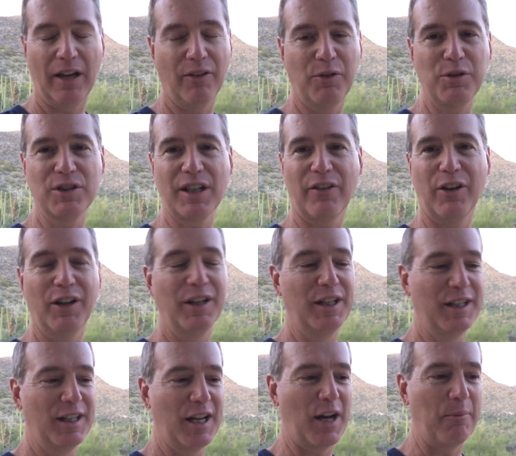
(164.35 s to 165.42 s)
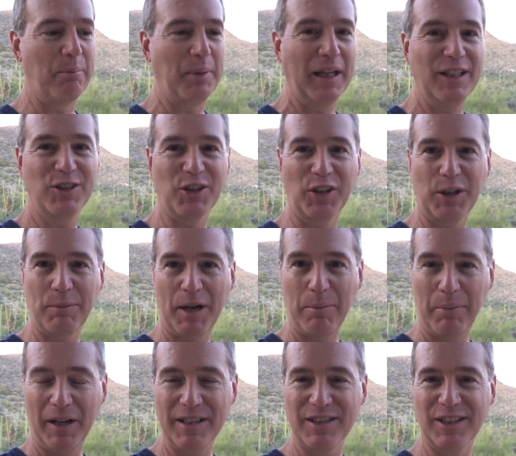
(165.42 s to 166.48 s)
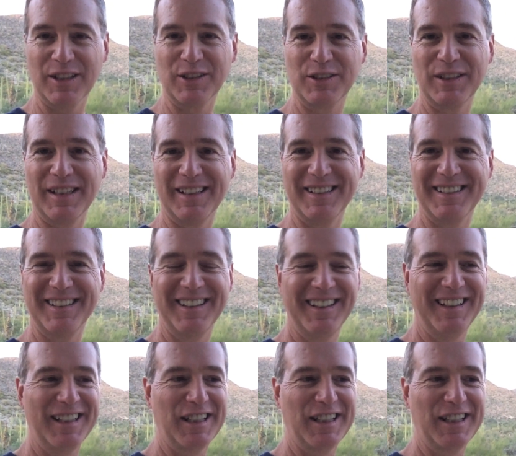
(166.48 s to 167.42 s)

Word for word: I always have a big chunk of my budget is